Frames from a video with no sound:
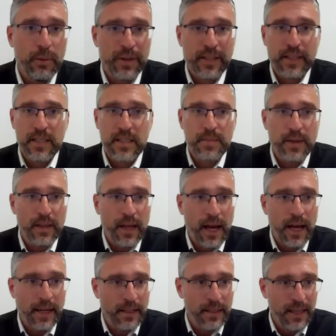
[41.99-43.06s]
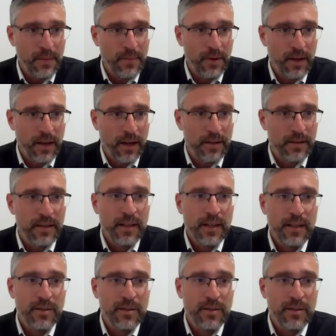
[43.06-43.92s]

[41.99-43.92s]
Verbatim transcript: with Hezbollah in Lebanon.